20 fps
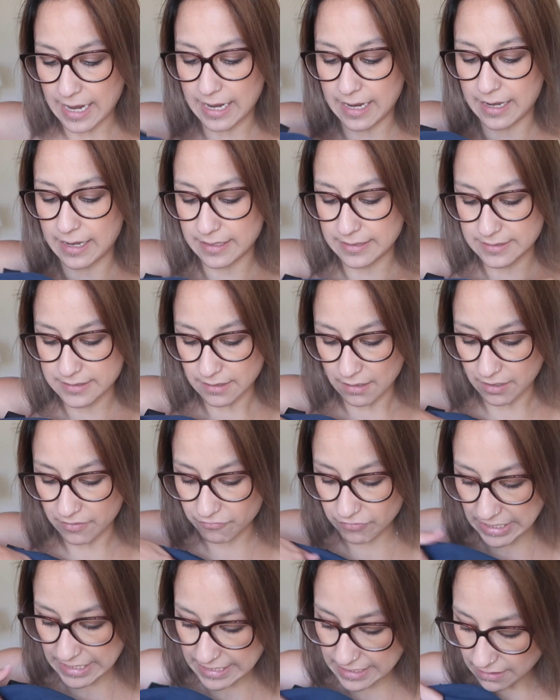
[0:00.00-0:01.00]
And I
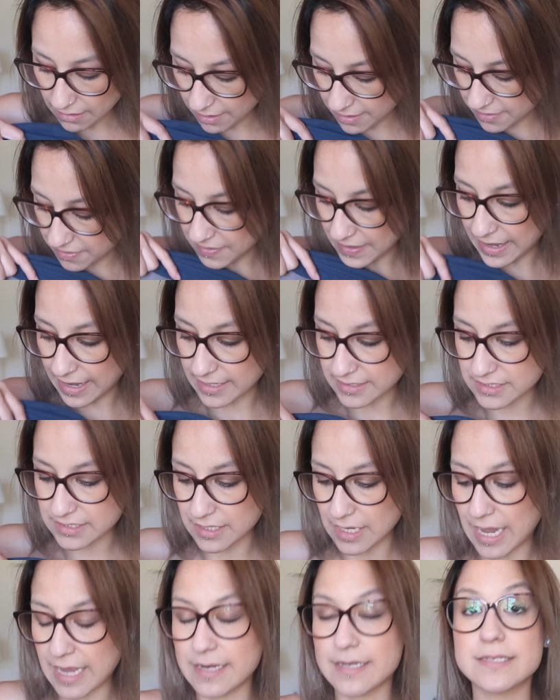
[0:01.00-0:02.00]
really like that,
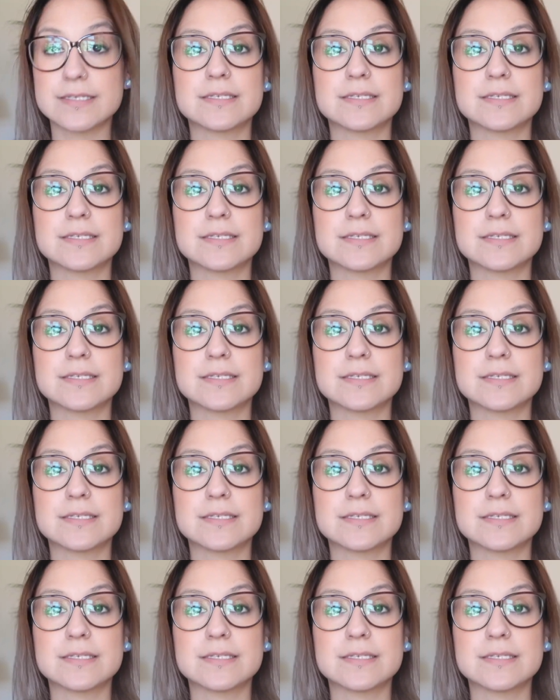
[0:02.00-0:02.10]
and